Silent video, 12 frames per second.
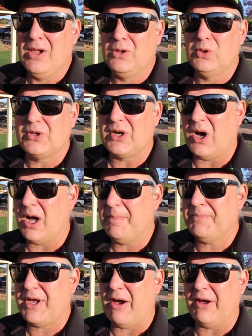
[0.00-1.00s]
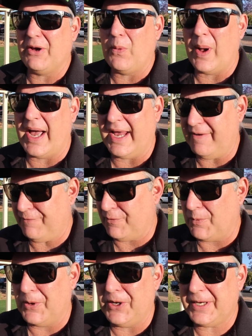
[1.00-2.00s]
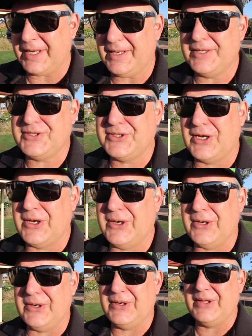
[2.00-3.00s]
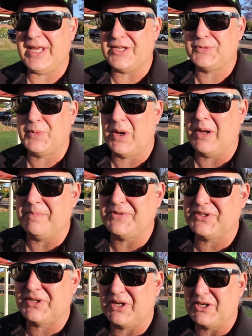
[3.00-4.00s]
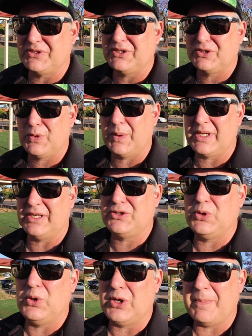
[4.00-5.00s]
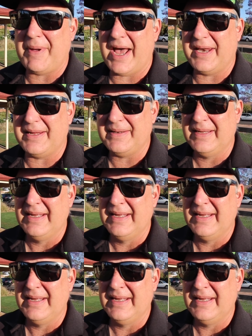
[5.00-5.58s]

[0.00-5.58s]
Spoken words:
Look, I'm going away for work, so that's why I'm just going to quickly talk about it